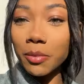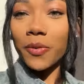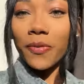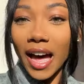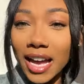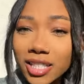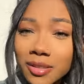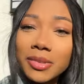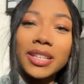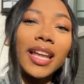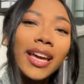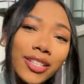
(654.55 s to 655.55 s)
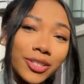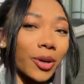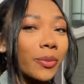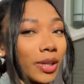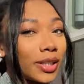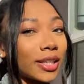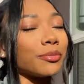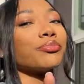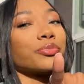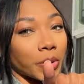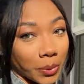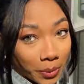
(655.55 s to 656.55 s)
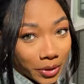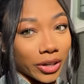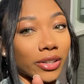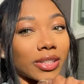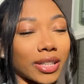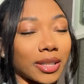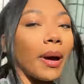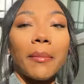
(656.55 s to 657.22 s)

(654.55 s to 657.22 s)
we fashionably late, so really we're early.